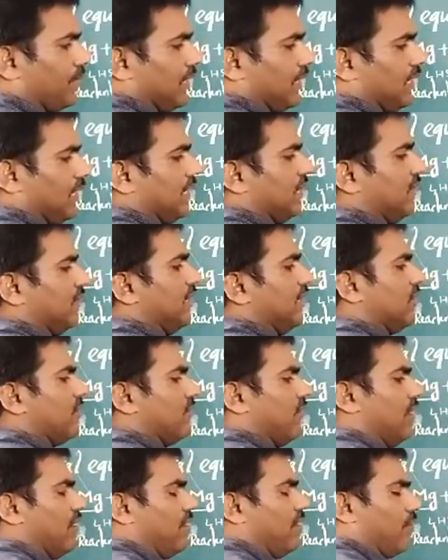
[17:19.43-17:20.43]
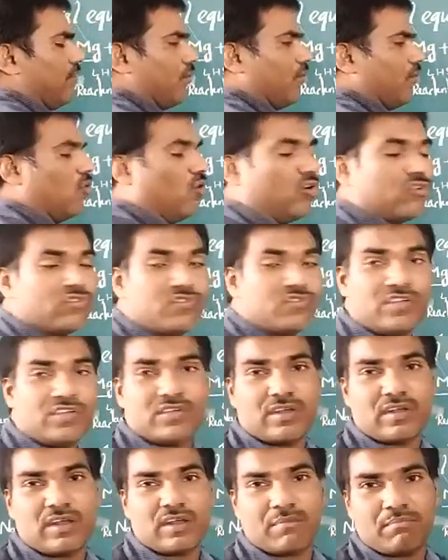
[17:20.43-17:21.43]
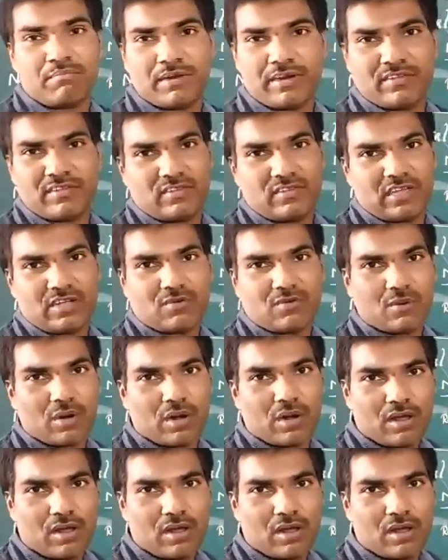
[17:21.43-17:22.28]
It is equal now. Oxygen number is equal.